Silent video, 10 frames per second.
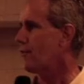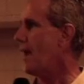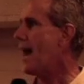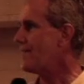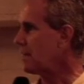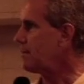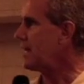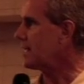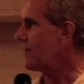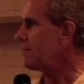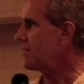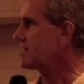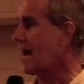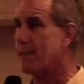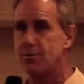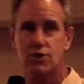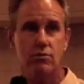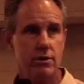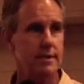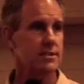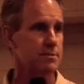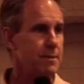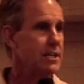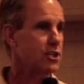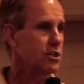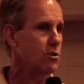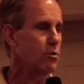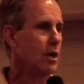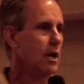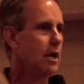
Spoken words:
having me and giving me this opportunity to speak to you.